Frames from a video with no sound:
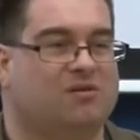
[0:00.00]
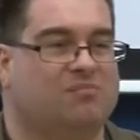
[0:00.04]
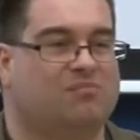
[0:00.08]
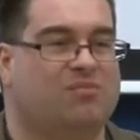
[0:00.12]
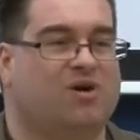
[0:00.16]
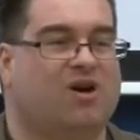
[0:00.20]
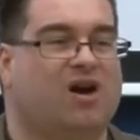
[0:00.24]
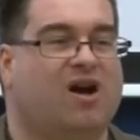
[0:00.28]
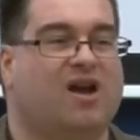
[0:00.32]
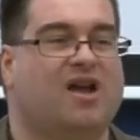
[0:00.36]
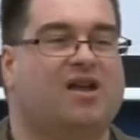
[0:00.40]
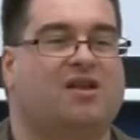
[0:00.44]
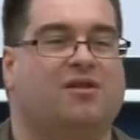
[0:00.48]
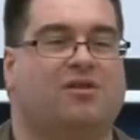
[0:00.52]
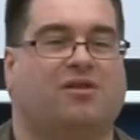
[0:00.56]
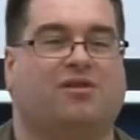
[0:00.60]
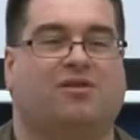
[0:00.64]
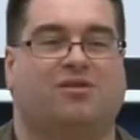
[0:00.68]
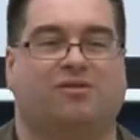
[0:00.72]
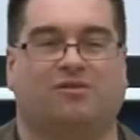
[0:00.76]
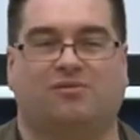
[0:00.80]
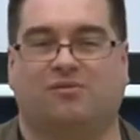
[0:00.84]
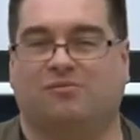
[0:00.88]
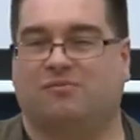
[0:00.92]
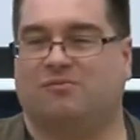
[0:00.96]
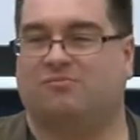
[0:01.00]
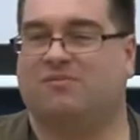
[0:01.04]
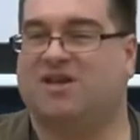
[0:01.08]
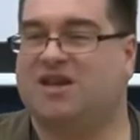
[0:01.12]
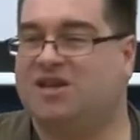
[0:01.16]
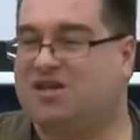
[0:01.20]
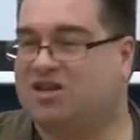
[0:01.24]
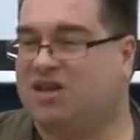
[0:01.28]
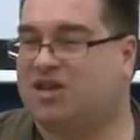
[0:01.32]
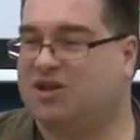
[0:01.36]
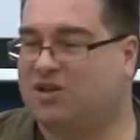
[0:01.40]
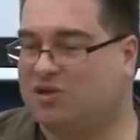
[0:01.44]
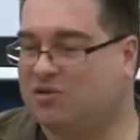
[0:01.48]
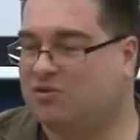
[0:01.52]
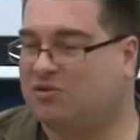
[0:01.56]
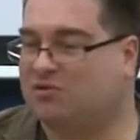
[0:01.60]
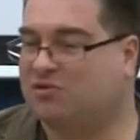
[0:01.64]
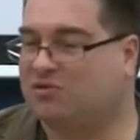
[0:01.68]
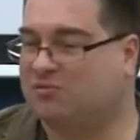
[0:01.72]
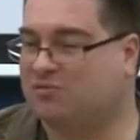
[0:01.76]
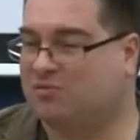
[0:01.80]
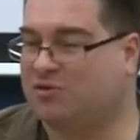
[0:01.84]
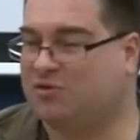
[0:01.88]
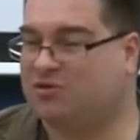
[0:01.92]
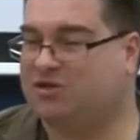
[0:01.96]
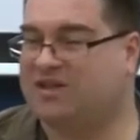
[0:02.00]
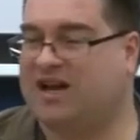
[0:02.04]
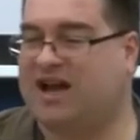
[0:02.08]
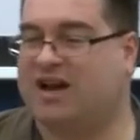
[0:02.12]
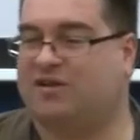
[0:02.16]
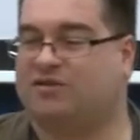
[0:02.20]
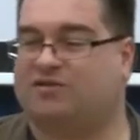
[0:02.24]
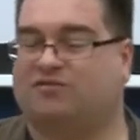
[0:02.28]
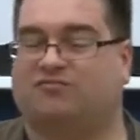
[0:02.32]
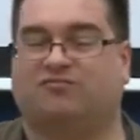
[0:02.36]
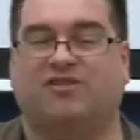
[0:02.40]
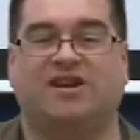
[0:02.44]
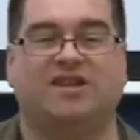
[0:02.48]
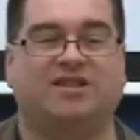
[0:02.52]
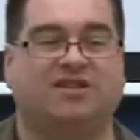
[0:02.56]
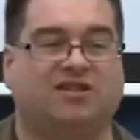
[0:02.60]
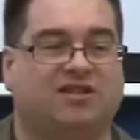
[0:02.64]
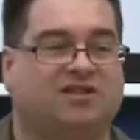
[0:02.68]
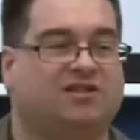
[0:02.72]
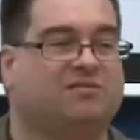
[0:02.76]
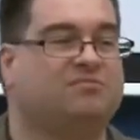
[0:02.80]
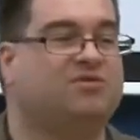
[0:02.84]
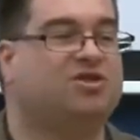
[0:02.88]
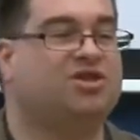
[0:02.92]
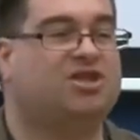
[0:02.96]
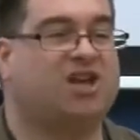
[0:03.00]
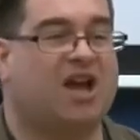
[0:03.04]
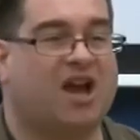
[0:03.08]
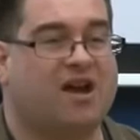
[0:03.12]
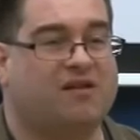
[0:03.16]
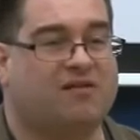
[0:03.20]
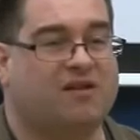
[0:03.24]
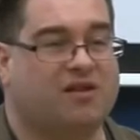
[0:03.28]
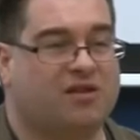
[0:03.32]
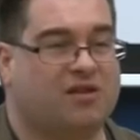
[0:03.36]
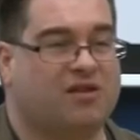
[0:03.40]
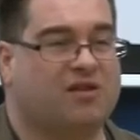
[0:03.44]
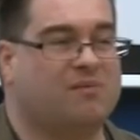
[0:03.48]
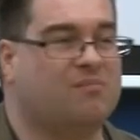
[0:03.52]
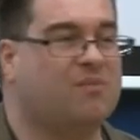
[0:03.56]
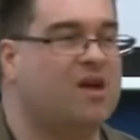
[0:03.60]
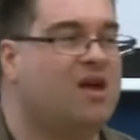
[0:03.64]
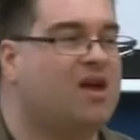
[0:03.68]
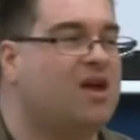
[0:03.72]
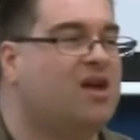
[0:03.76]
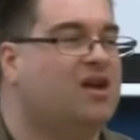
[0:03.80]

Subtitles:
by meeting your doubts, raising them, sharing them.